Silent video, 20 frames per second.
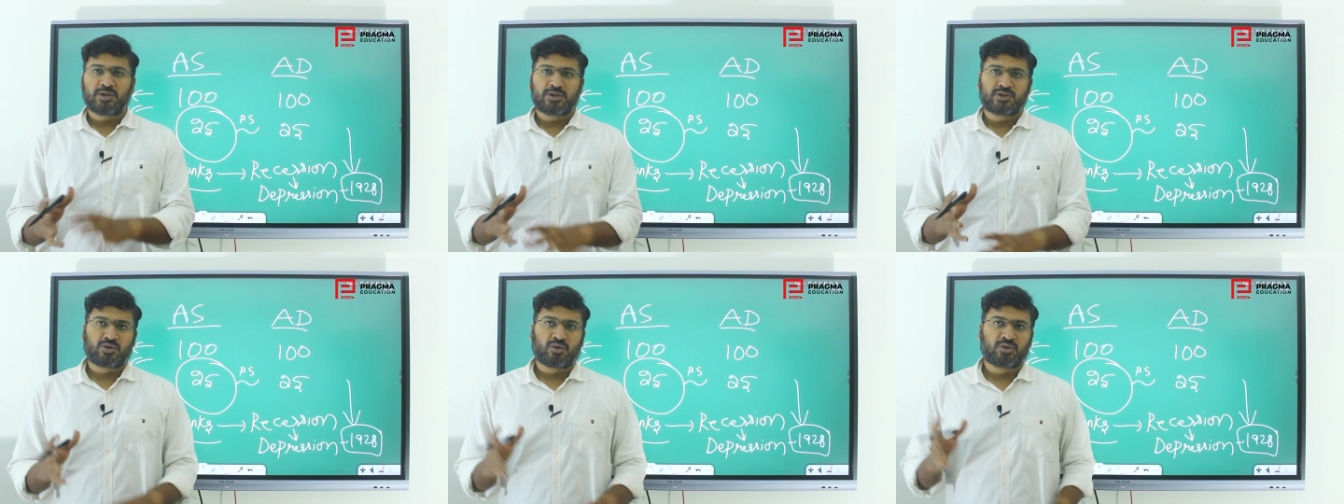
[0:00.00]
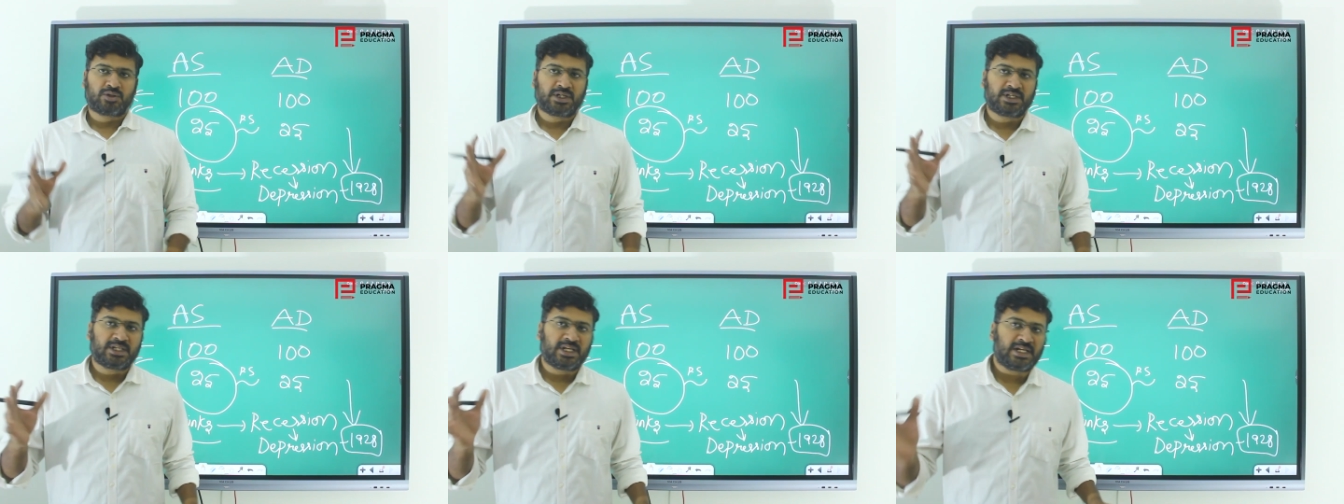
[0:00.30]
so
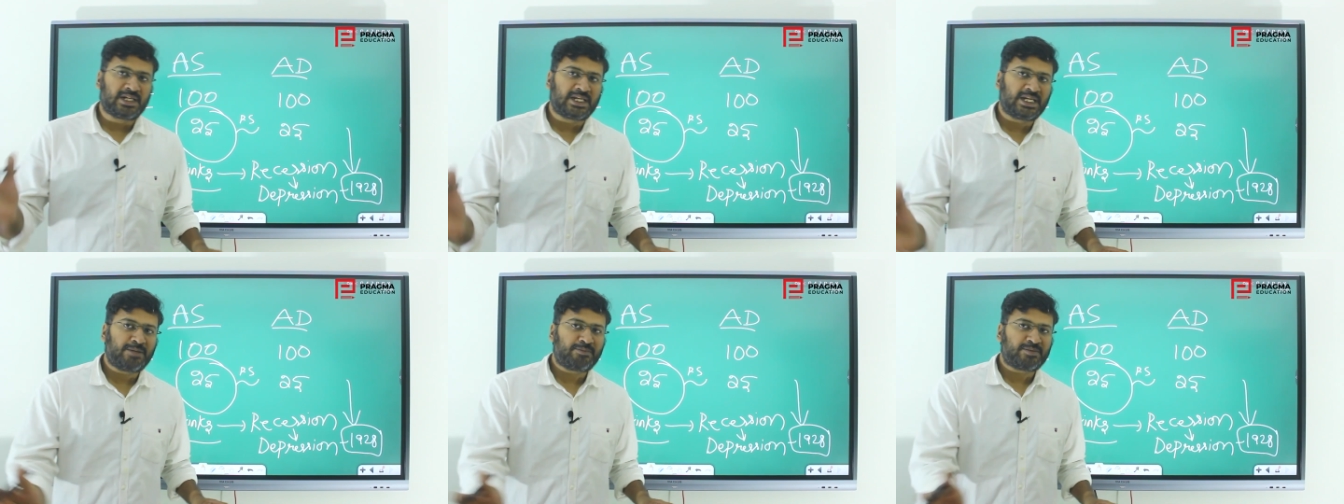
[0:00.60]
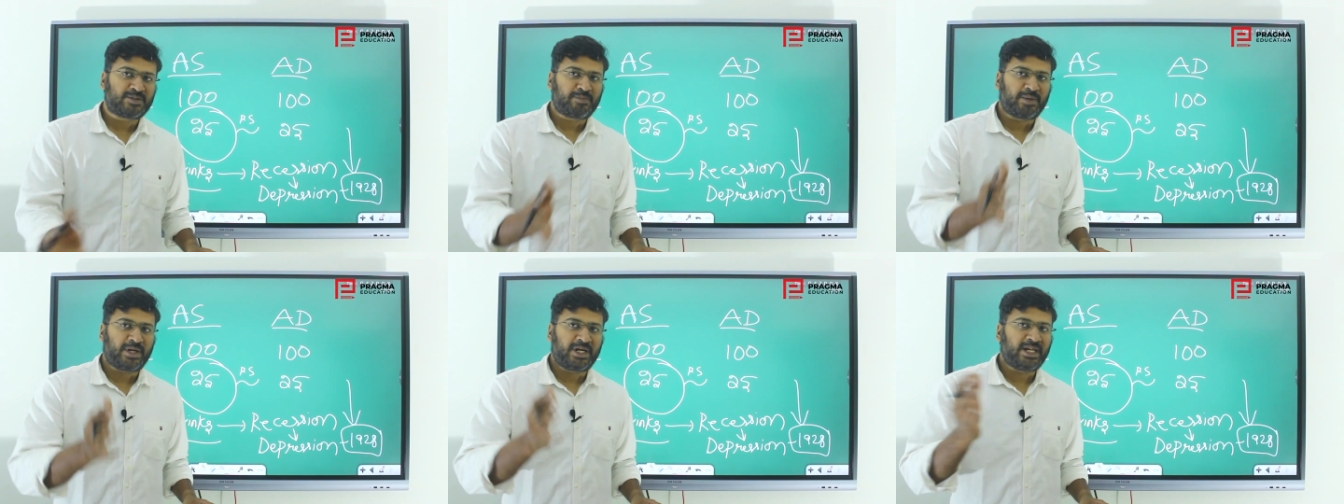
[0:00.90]
that they'll keep
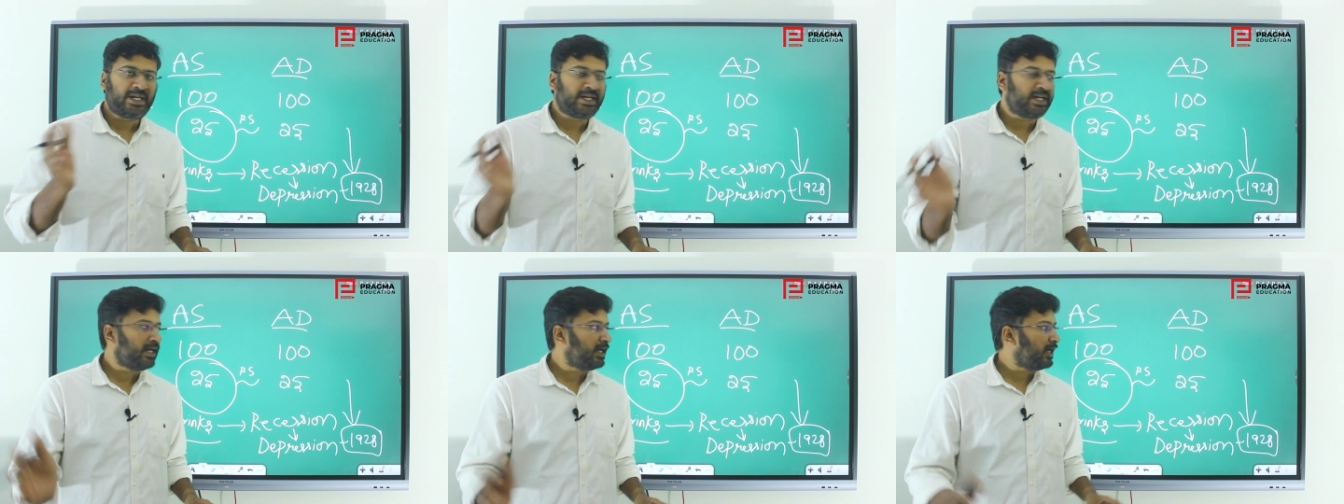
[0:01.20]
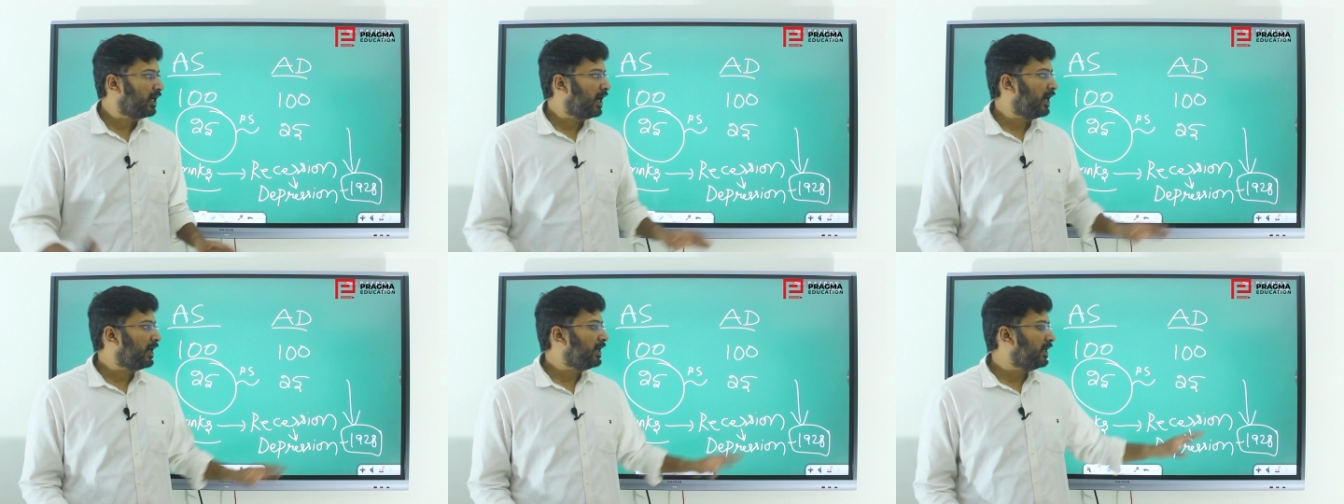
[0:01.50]
spending it
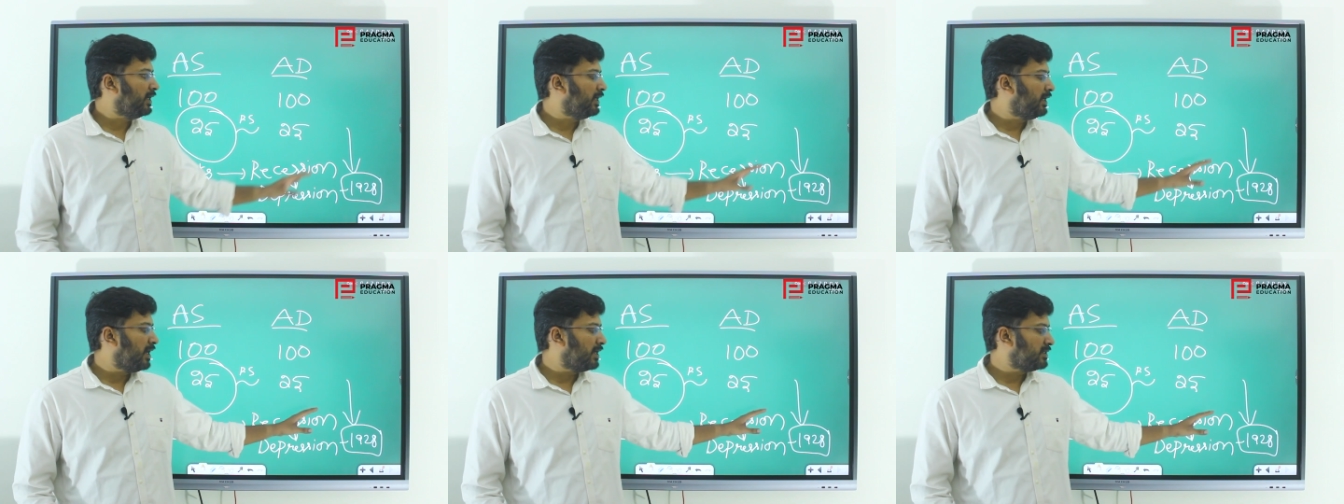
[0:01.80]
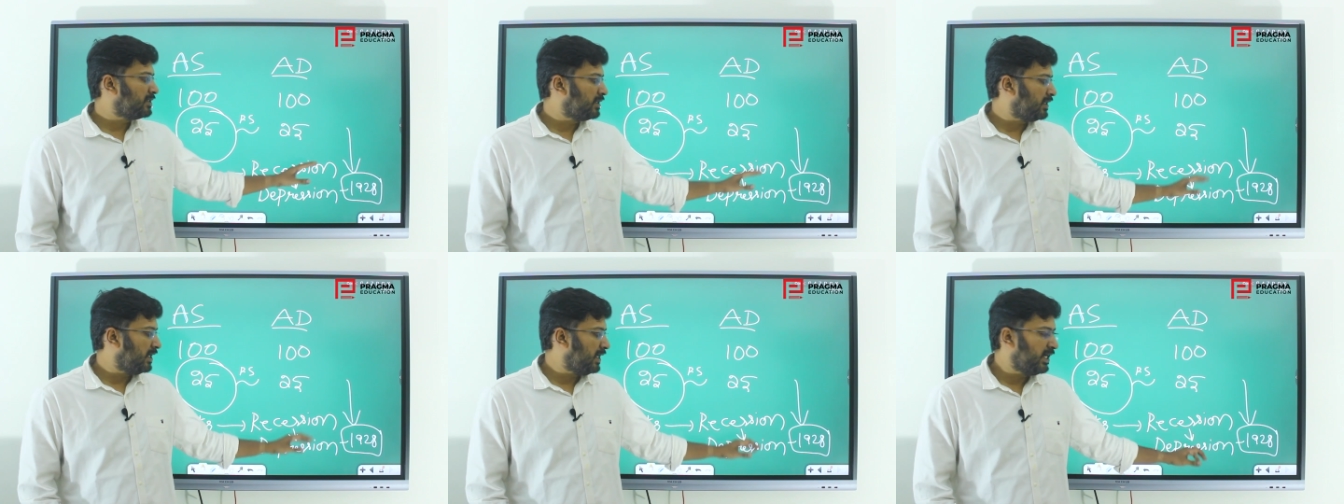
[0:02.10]
and it
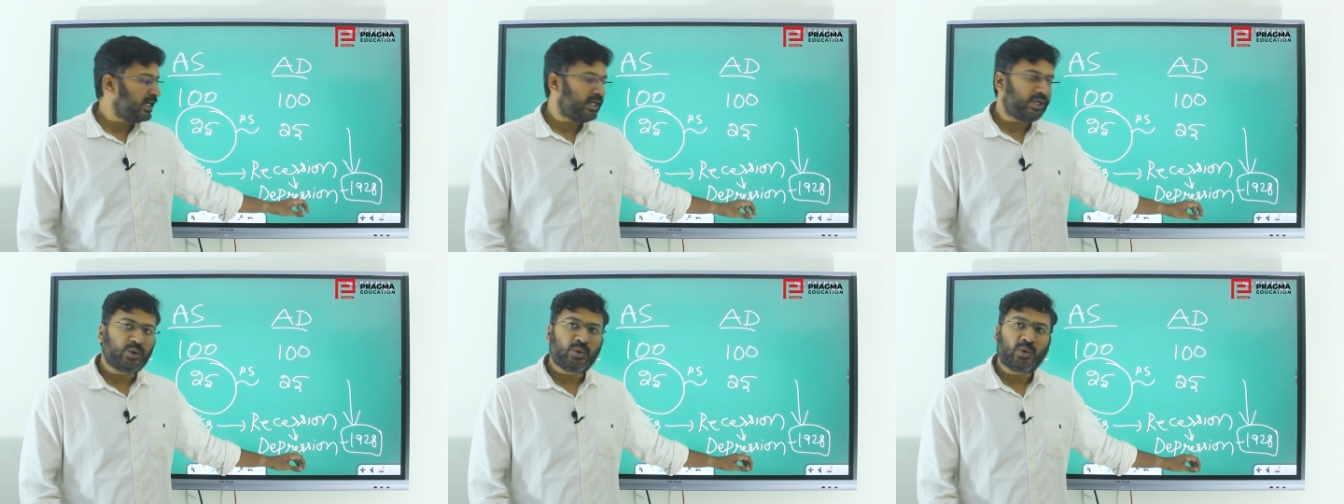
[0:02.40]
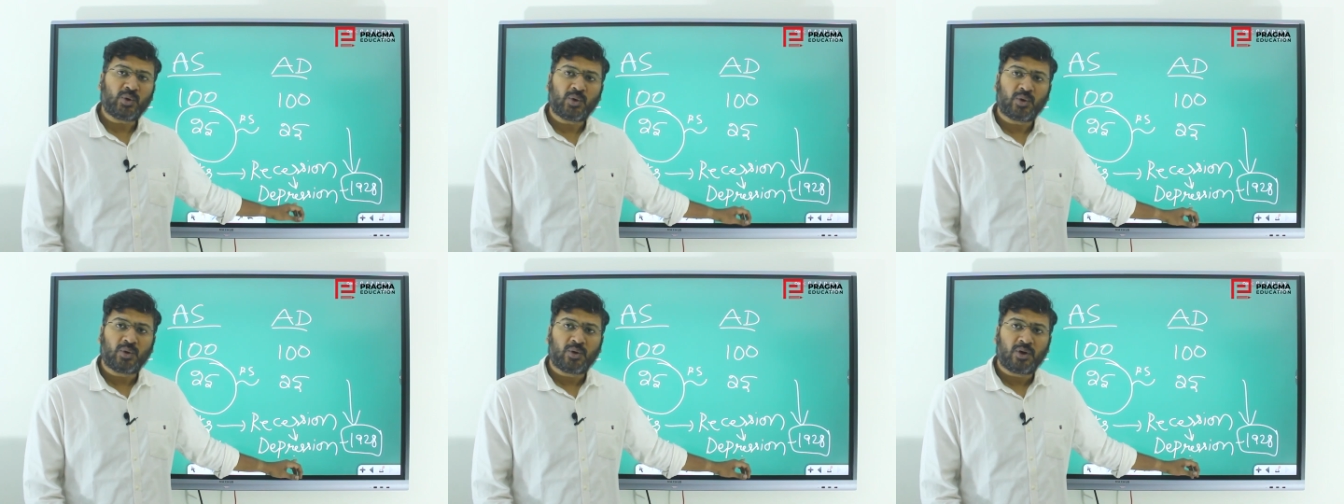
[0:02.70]
doesn't lead
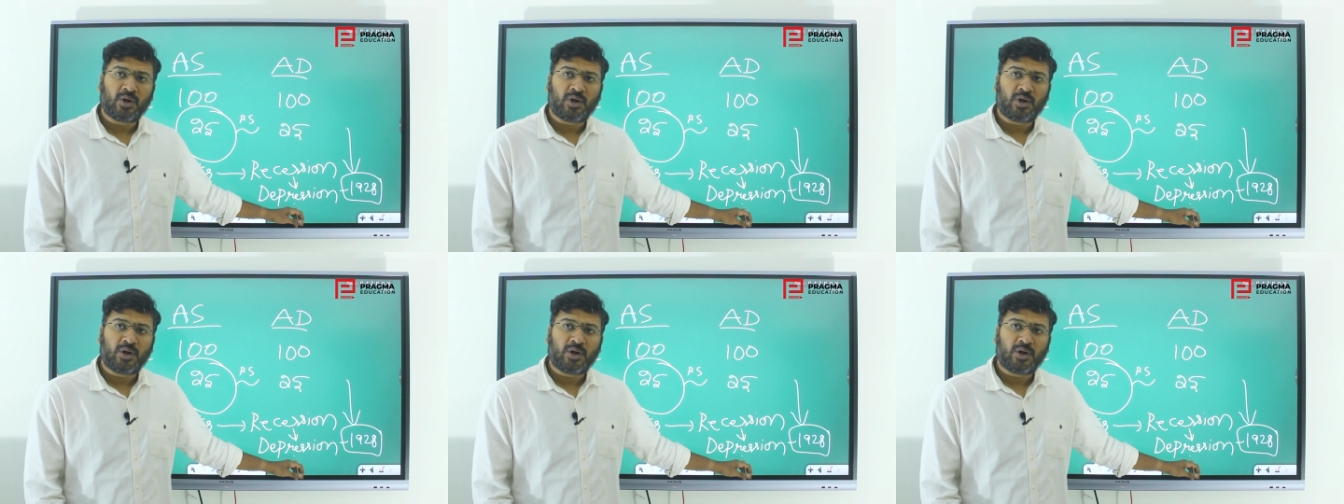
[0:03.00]
to